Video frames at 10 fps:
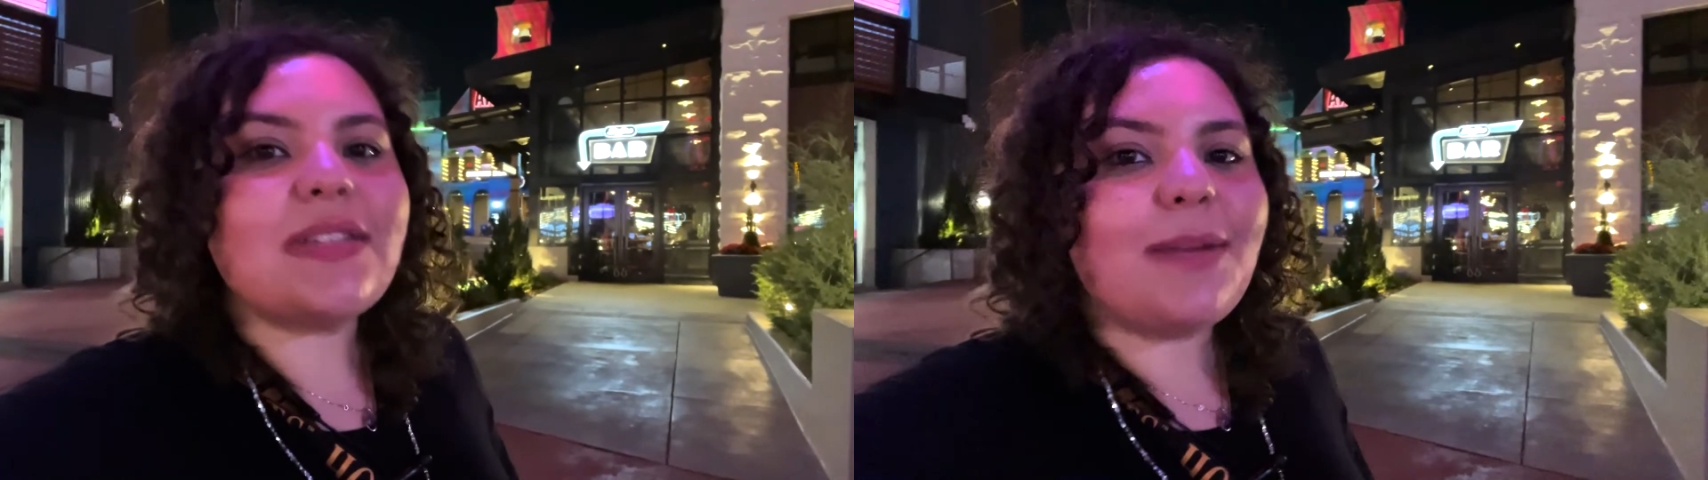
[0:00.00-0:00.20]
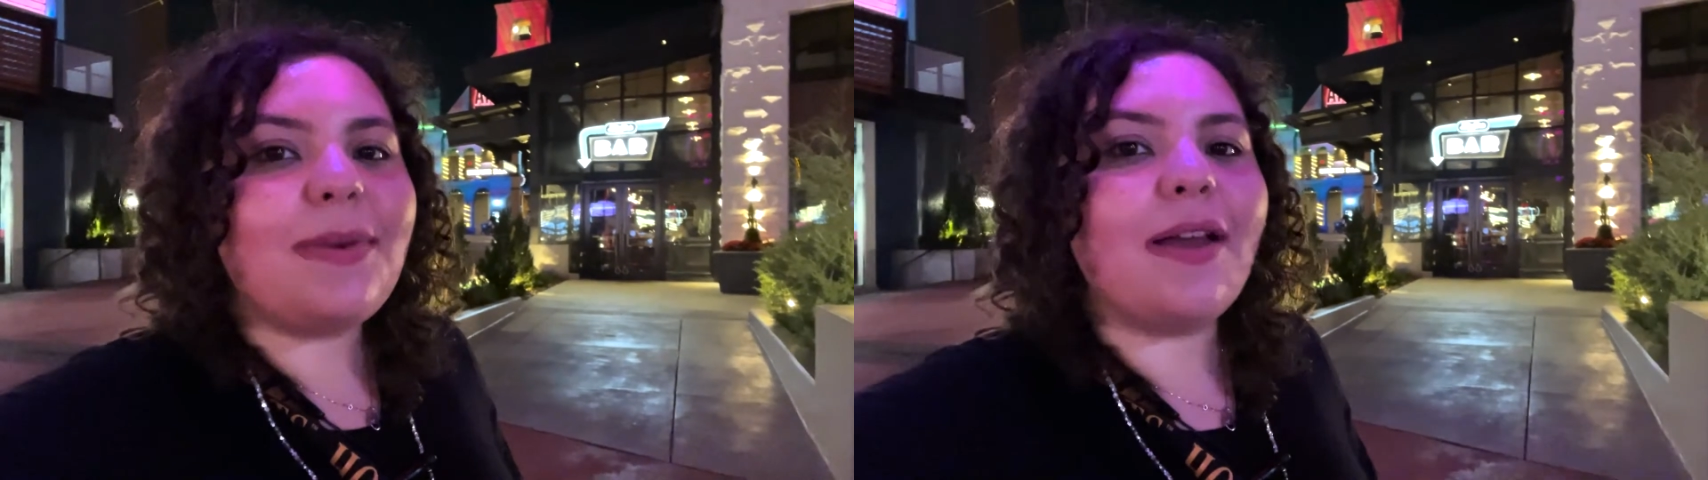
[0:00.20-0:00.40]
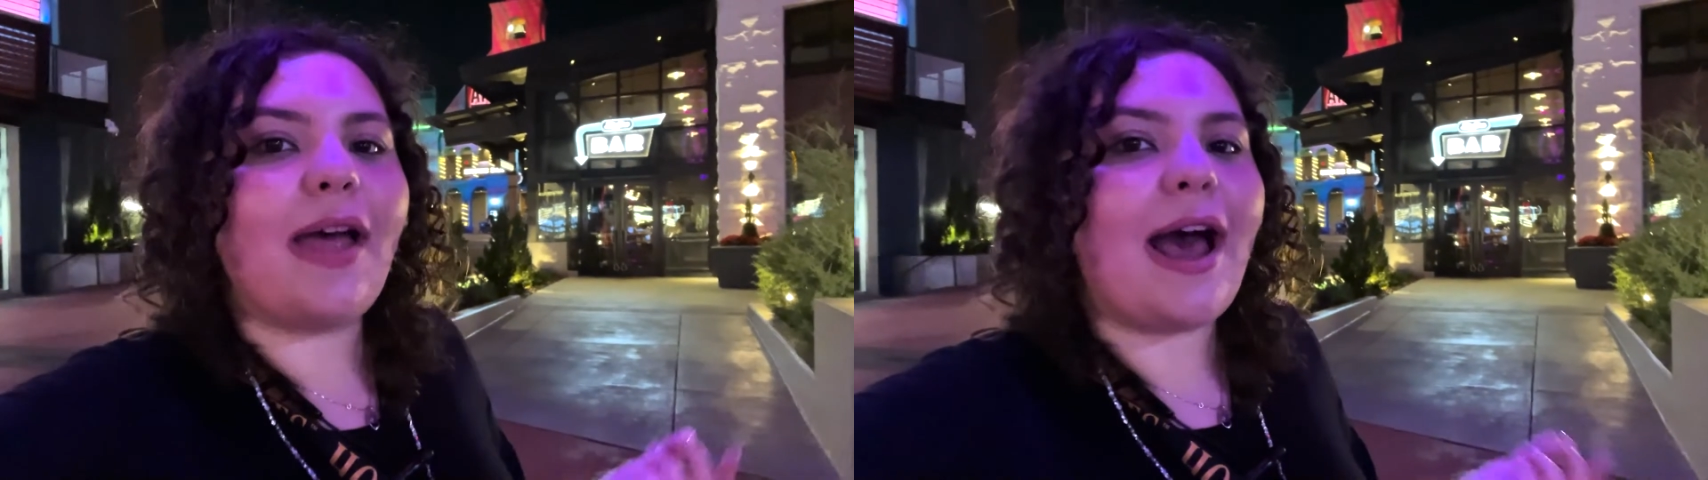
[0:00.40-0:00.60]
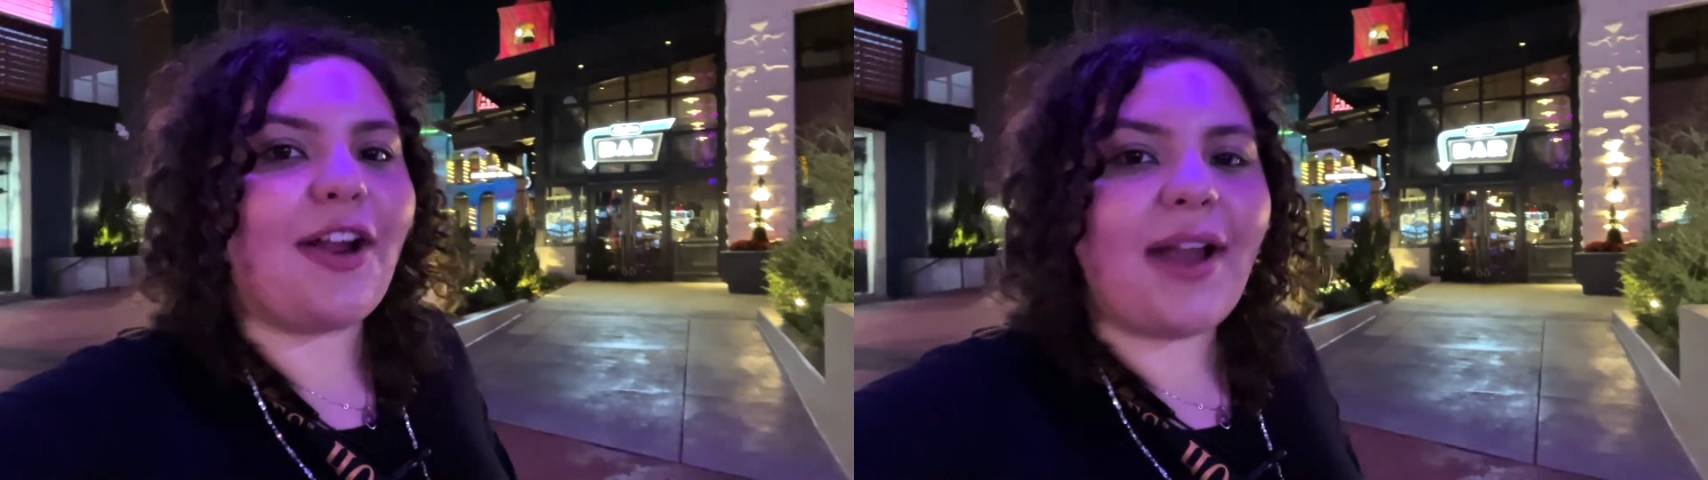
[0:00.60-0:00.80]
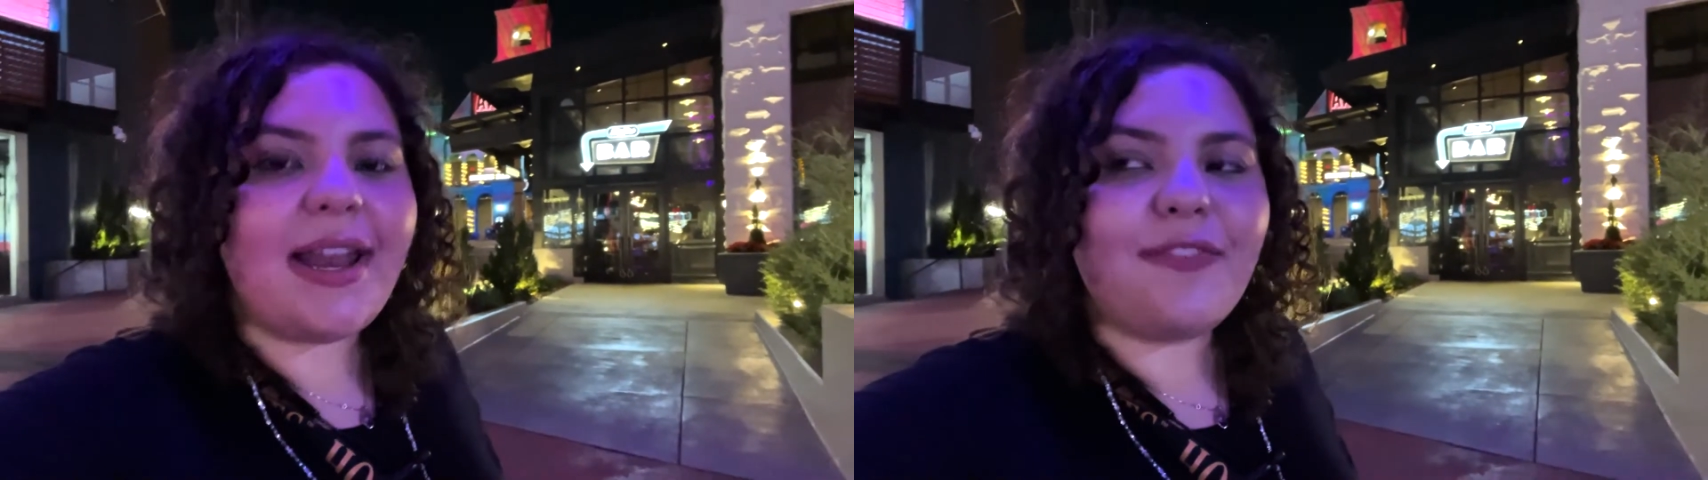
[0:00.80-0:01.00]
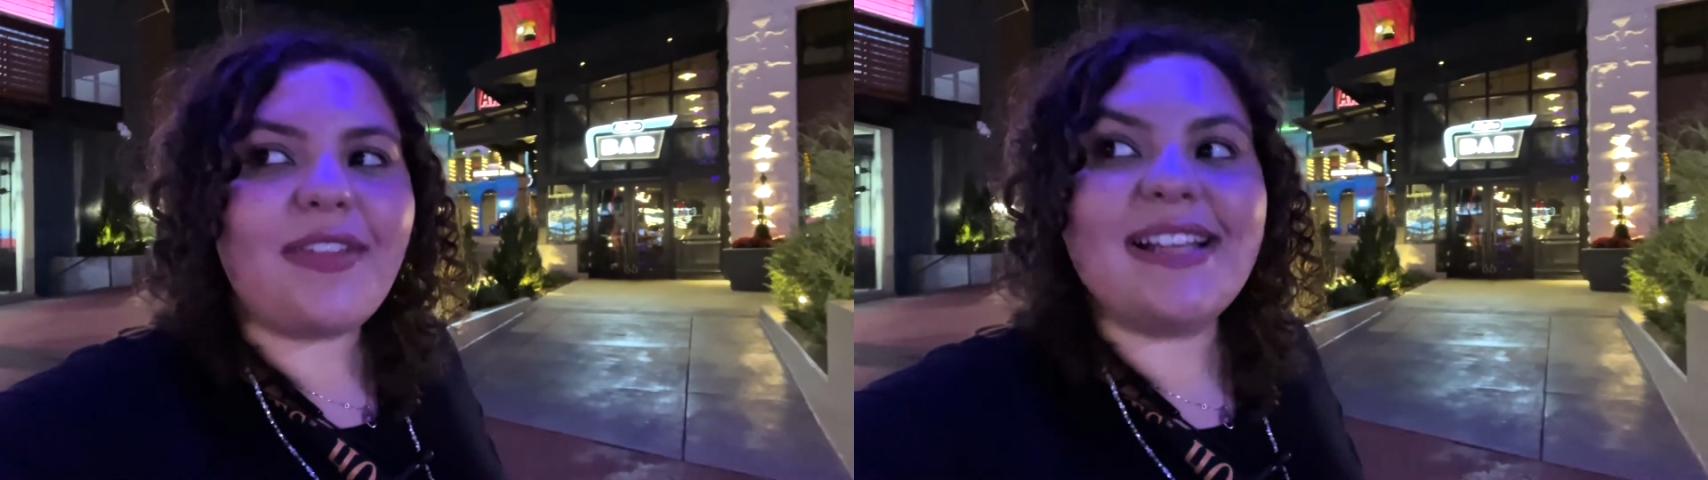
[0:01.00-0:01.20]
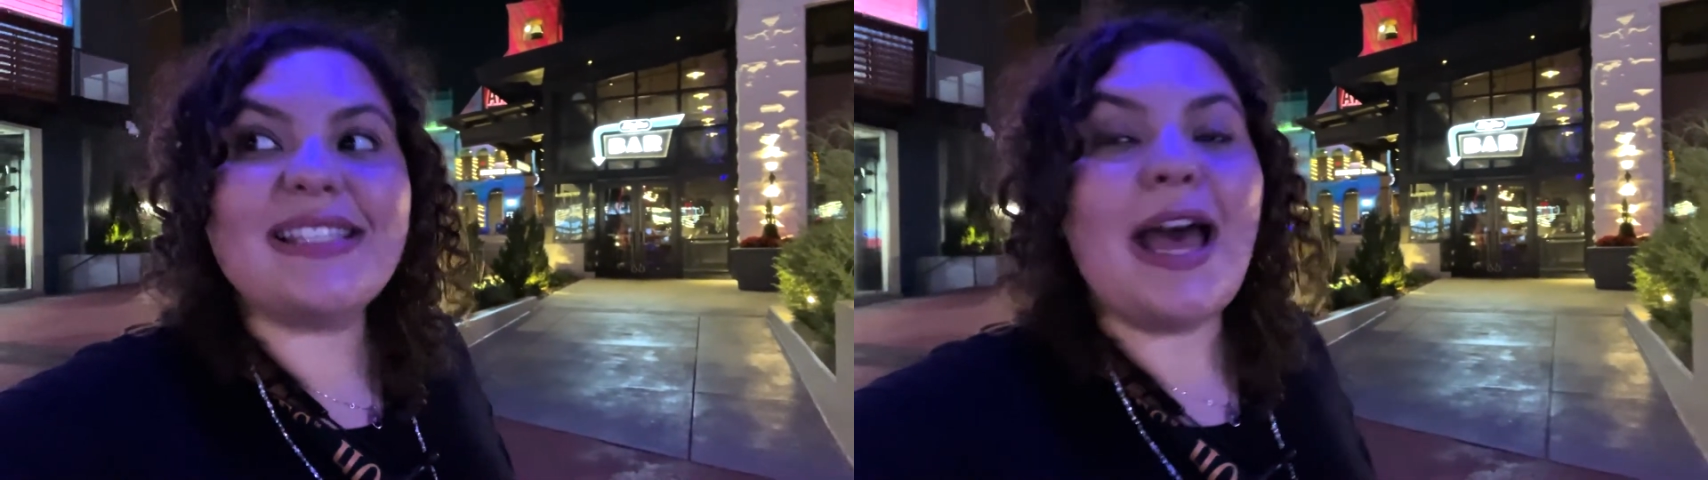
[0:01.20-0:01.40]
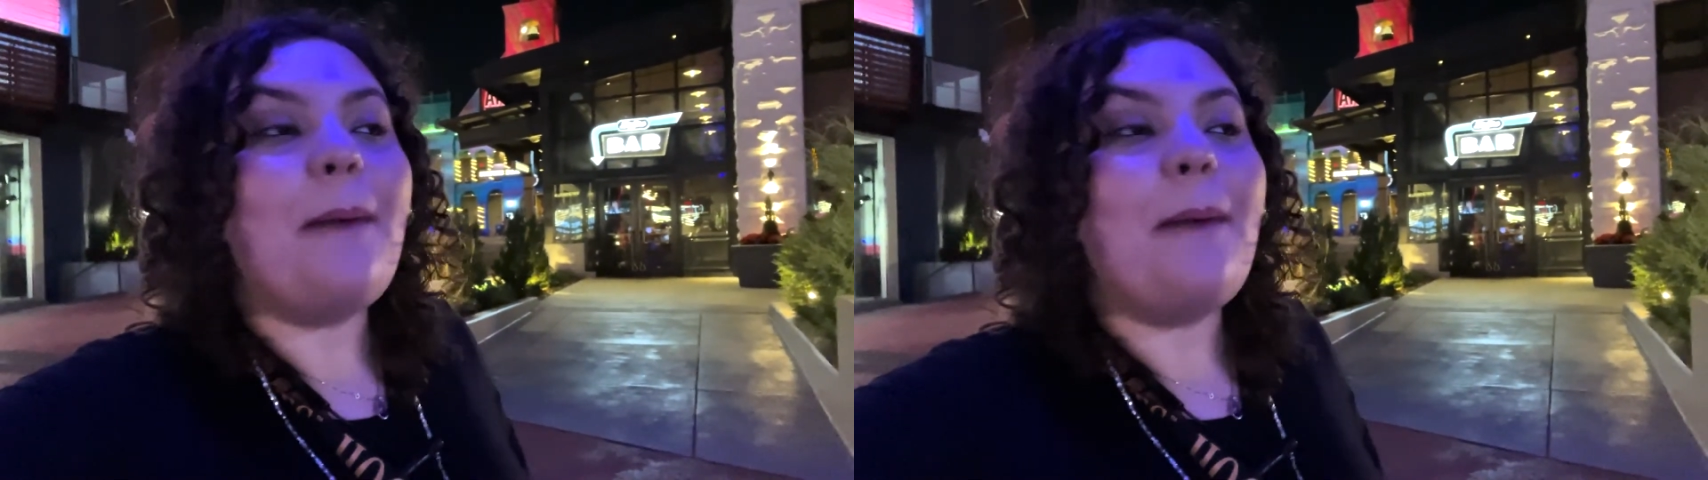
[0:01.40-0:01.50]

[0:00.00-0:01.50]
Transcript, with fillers: going to be on the higher end of things.